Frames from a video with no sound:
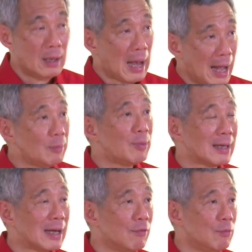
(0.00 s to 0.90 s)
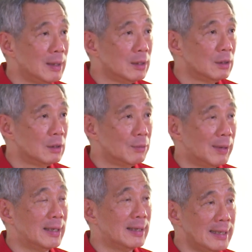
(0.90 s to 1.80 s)
helped the government
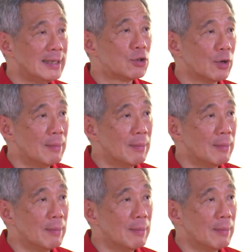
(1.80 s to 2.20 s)
when it needed to